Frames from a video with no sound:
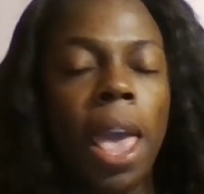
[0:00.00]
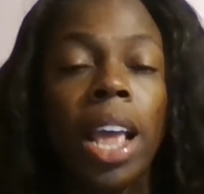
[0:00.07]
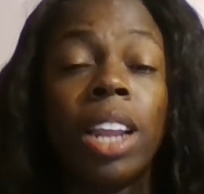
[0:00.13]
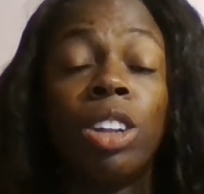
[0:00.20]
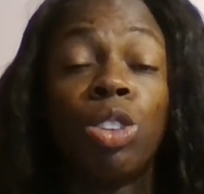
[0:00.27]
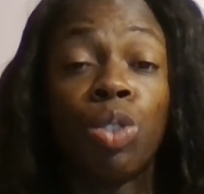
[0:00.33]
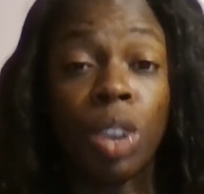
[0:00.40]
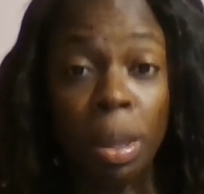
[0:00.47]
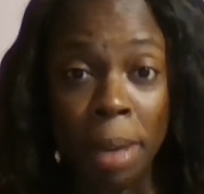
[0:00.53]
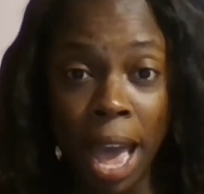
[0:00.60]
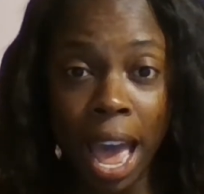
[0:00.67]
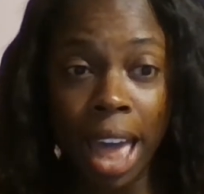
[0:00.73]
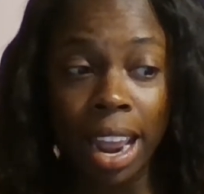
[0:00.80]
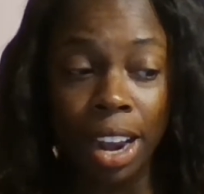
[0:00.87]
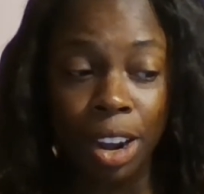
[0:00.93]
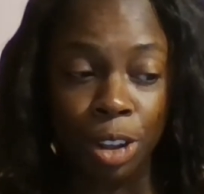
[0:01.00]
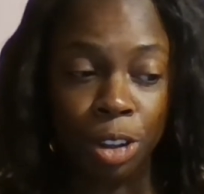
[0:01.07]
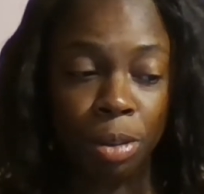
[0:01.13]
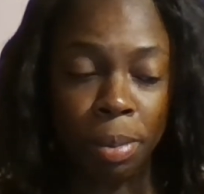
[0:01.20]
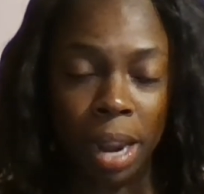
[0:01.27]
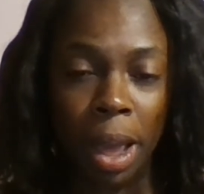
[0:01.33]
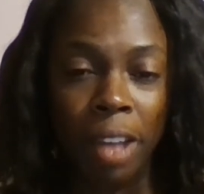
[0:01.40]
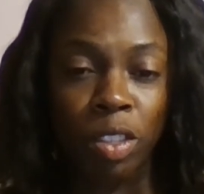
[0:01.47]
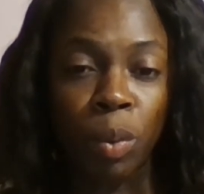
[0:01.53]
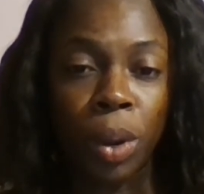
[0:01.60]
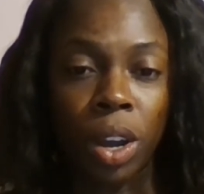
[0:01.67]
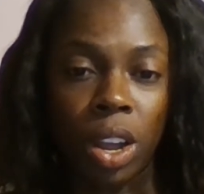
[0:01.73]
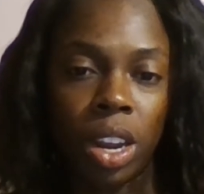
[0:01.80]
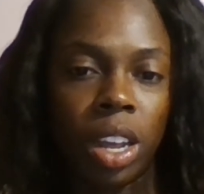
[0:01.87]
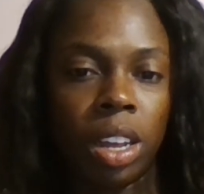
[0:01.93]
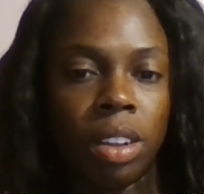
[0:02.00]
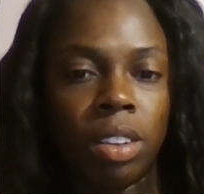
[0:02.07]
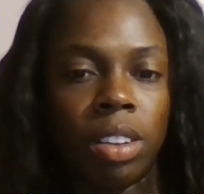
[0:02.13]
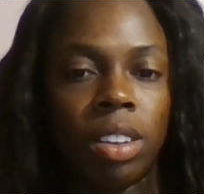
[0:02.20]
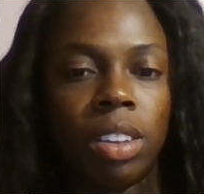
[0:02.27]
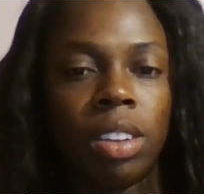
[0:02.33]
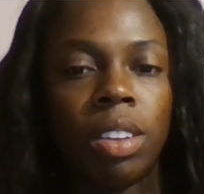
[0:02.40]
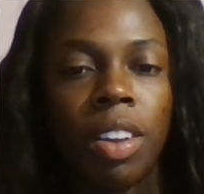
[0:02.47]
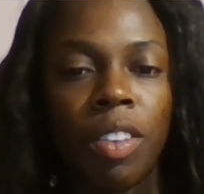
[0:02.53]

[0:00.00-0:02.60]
And that's really bad, I know, but I have to work on it.